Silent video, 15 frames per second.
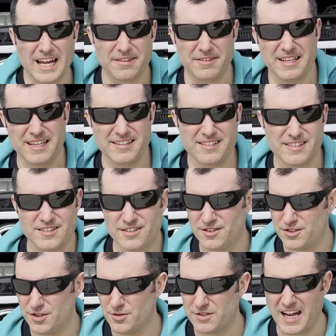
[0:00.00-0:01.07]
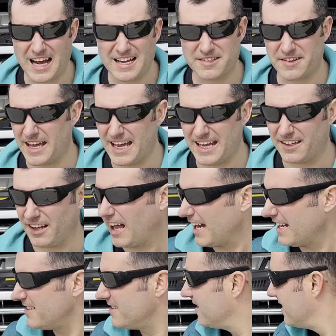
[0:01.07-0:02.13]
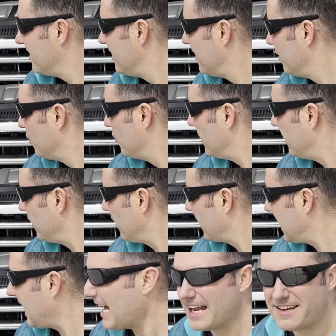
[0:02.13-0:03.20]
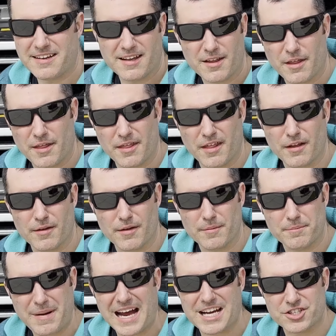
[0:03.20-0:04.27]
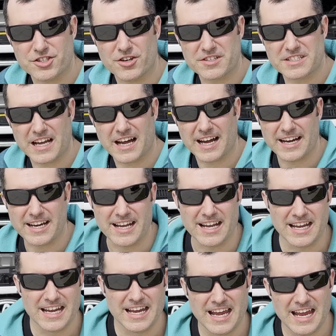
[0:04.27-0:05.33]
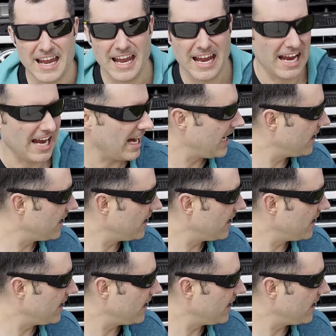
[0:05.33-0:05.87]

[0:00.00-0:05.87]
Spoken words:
these two sides of the headlights, when you look at the passenger side and you